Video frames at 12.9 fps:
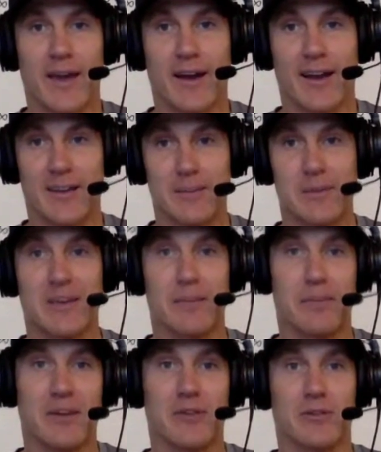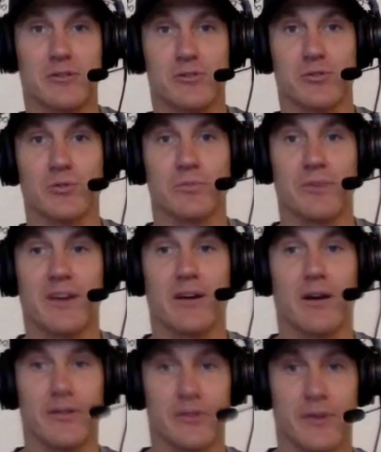and I can make a better controlled play
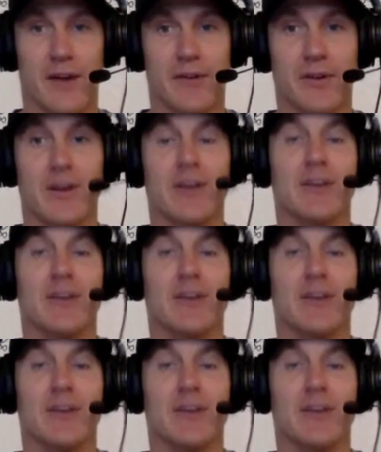on the ground.